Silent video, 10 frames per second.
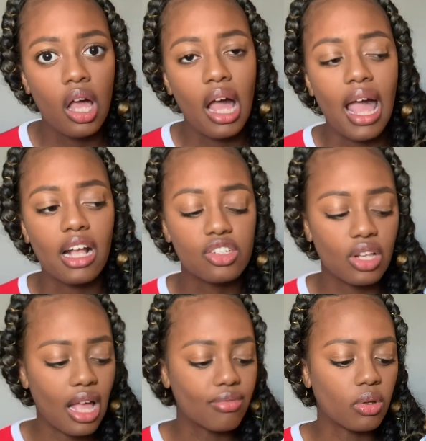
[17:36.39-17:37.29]
I actually
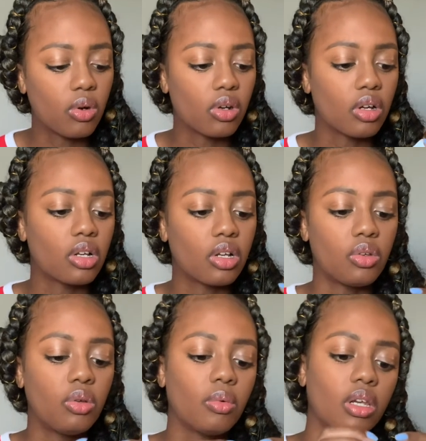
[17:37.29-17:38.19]
have to order a
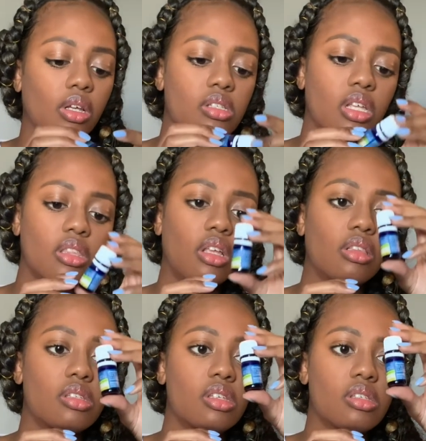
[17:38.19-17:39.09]
new one because I think
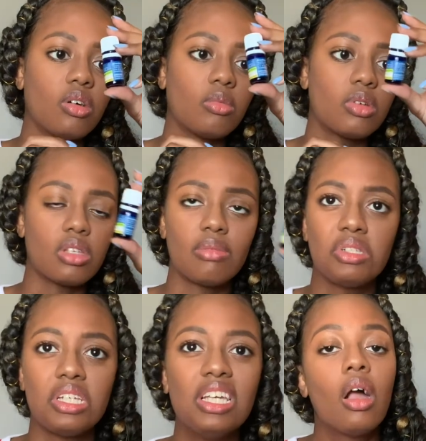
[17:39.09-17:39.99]
this is almost
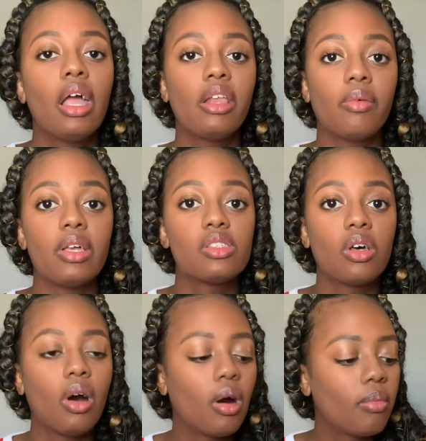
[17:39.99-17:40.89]
empty. Anyway, so
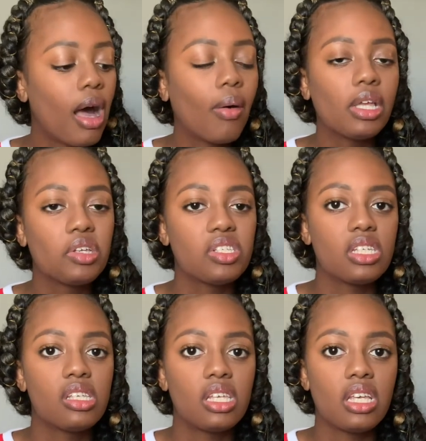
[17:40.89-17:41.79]
how I use
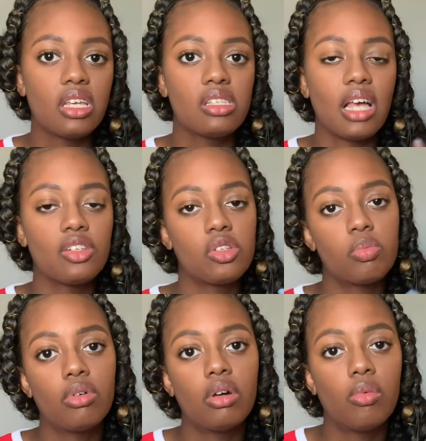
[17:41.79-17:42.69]
this is I just
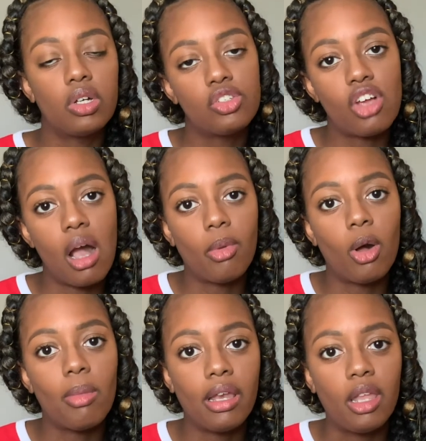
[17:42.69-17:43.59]
put 1 drop on
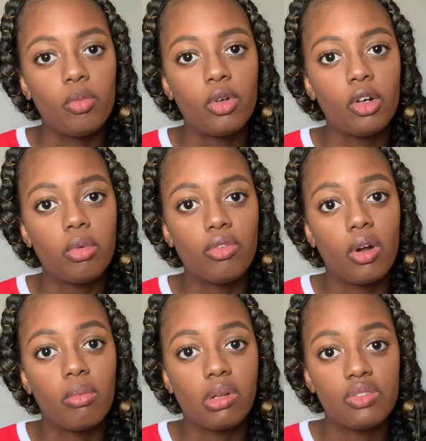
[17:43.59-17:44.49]
my nipple before I
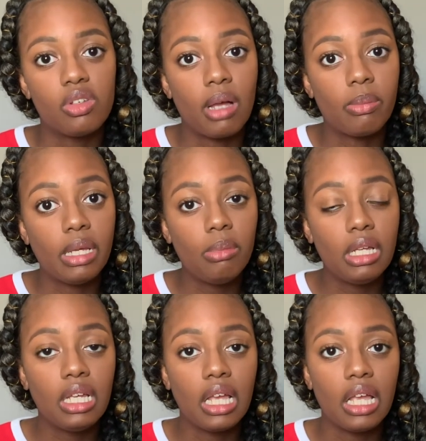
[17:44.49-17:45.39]
breastfeed my
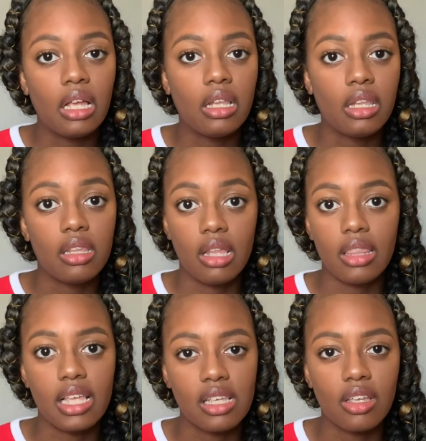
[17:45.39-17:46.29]
baby, and
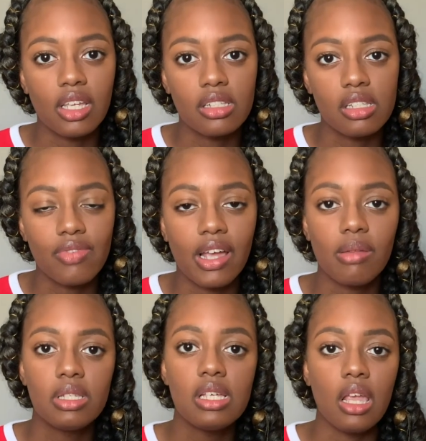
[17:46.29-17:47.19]
that's how he gets his
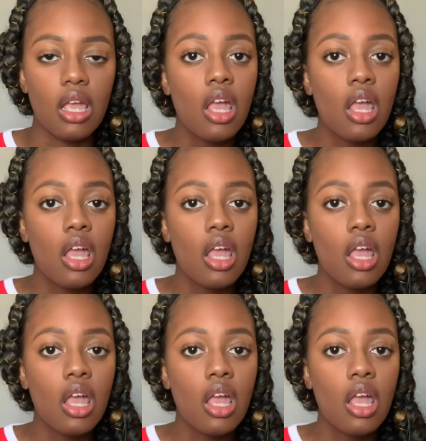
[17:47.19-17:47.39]
vitamin D.